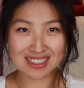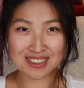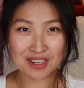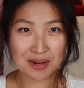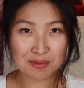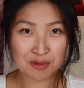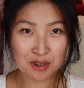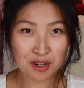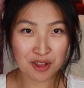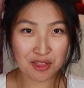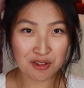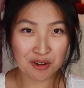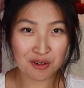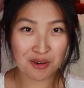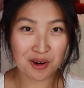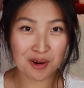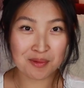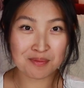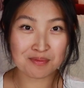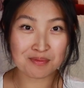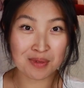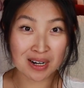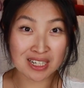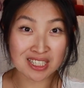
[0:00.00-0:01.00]
So I'm going to throw a
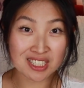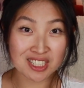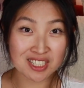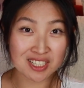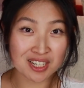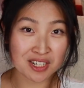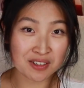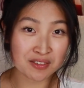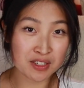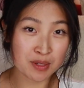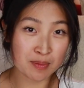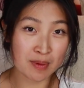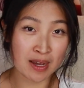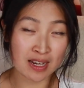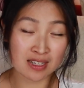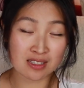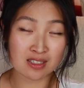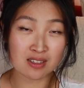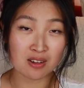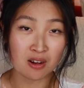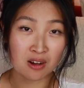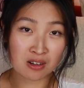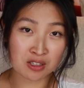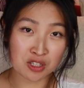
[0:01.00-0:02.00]
bunch of
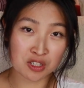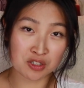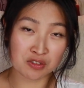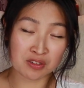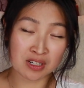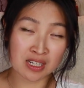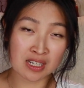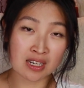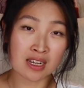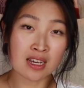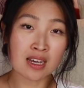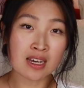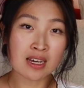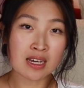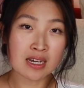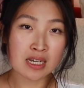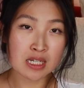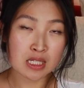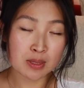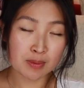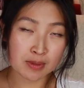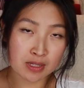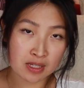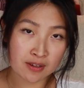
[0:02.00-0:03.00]
specs on screen,
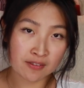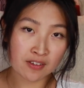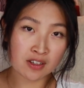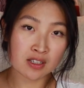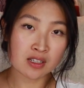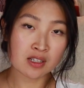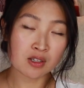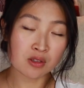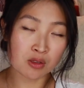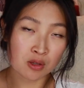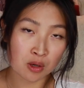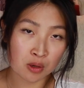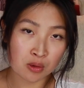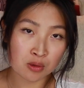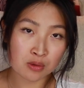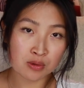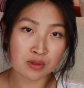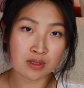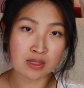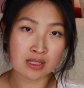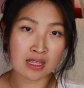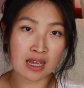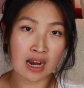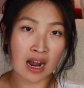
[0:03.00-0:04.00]
specifically
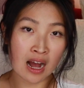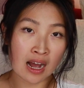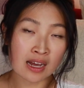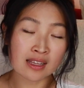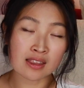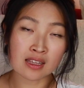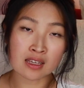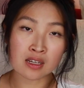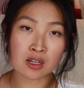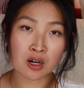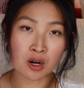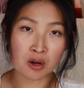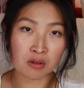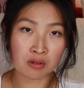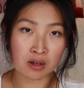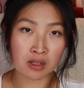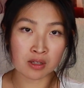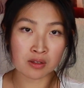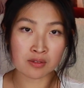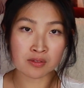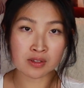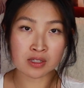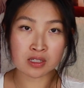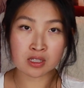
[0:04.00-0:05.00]
those that I think are
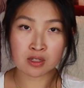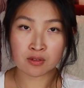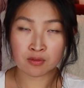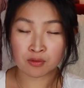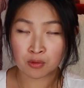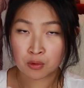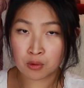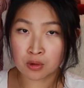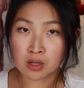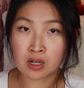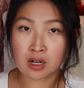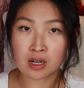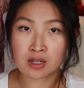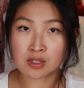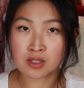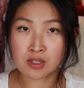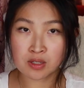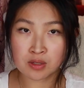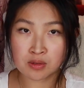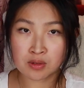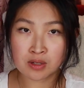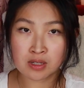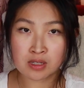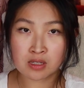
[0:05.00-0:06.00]
relevant for us
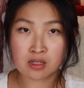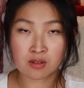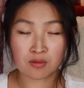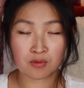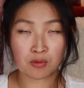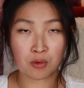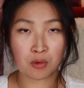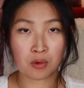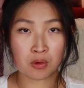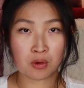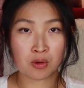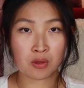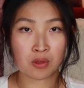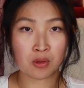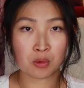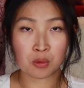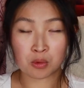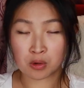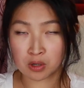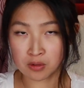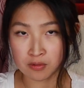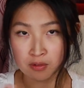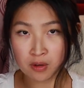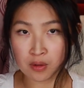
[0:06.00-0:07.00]
students, for the
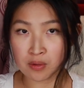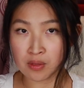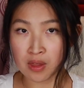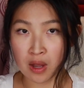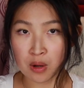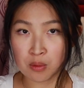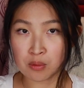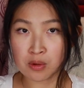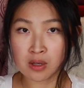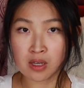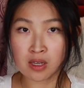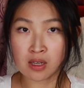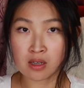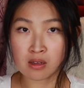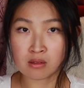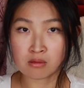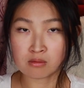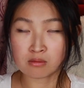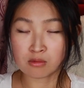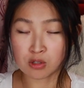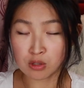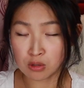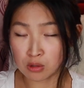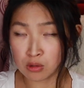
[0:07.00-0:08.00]
workflow that we
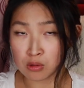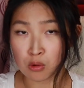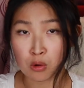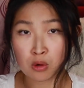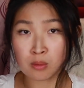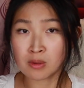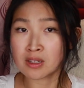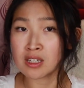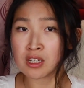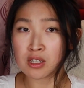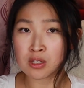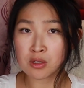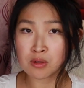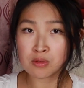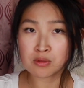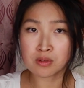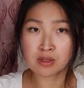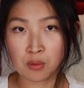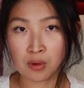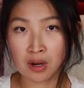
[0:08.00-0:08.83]
normally use.